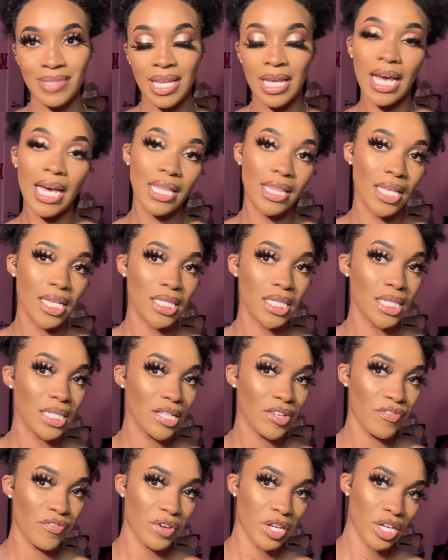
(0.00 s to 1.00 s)
and this is
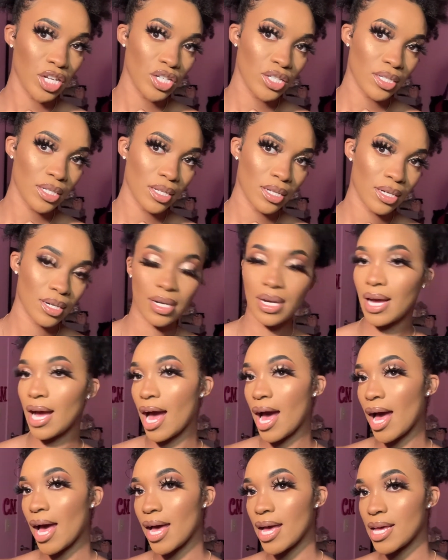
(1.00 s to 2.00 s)
the finished look,
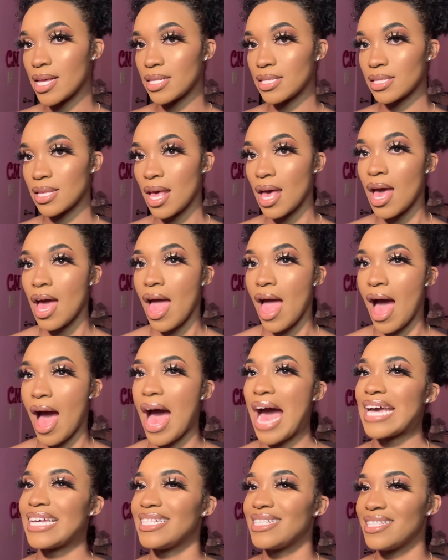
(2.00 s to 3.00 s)
guys.
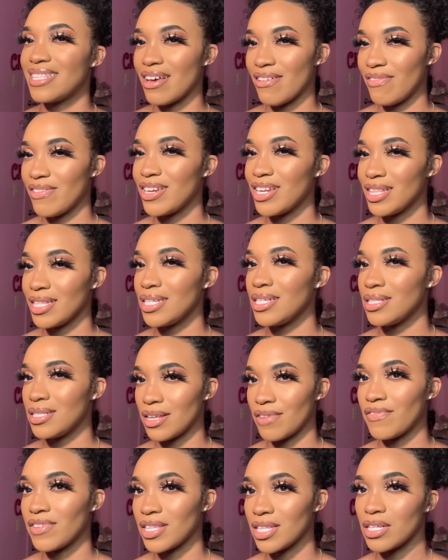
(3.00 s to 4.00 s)
I
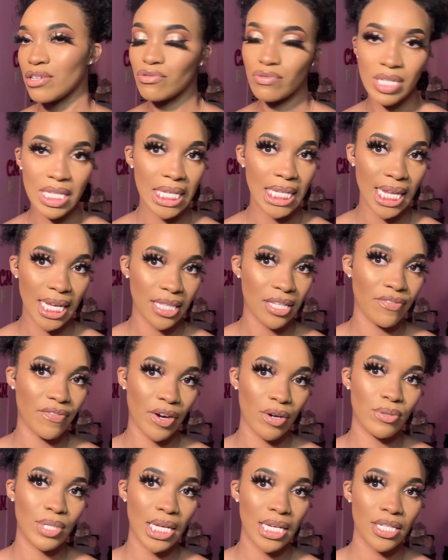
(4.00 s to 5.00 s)
definitely really like the
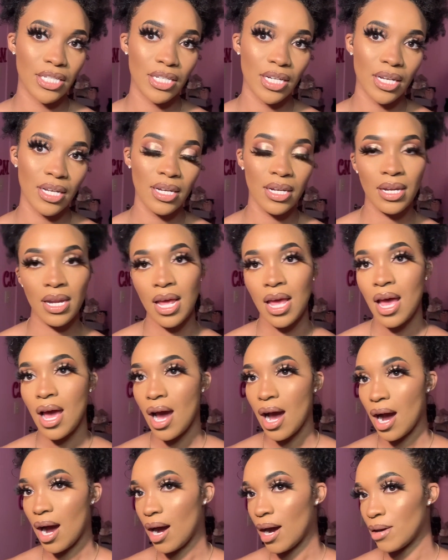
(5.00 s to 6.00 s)
foundation.
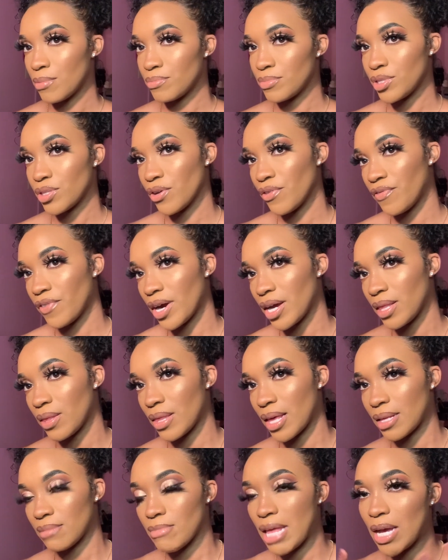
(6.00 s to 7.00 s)
So far,
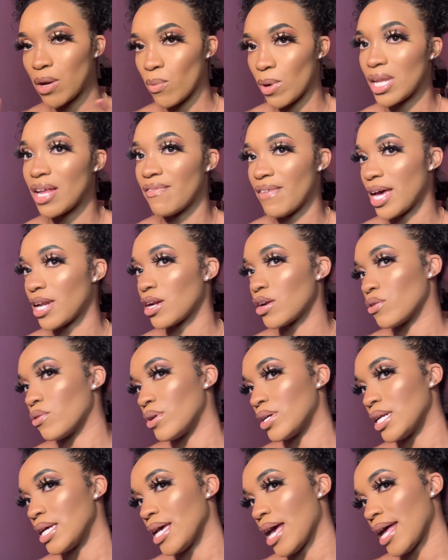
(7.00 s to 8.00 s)
like while I've had it
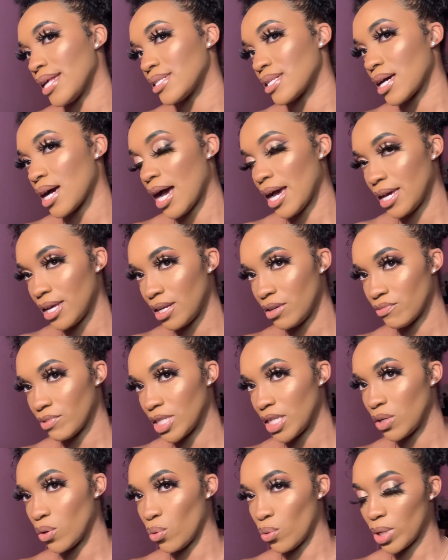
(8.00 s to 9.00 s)
on, it hasn't gotten
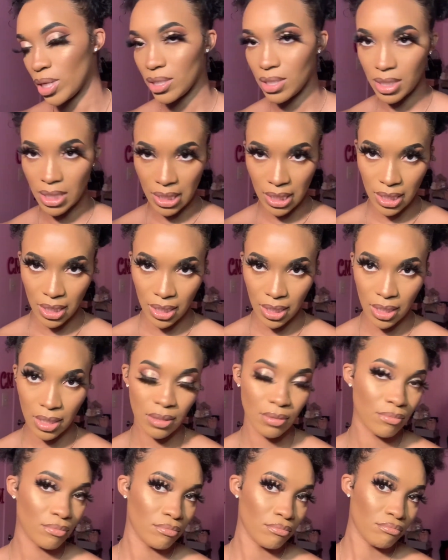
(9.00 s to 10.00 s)
really oily
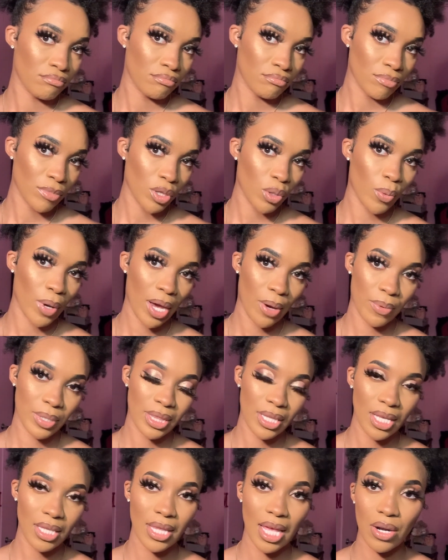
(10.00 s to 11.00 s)
the way I would
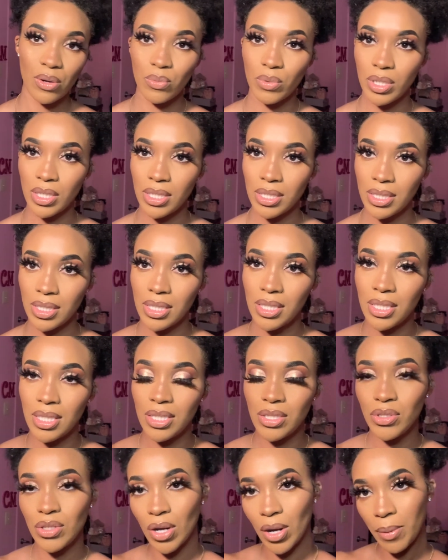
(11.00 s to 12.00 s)
think that it would.
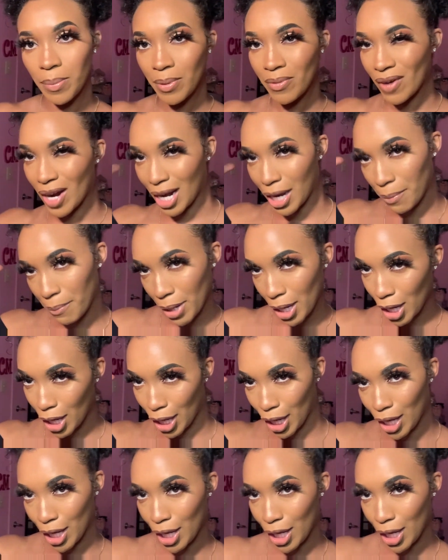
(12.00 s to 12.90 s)
You know, I've been rocking my,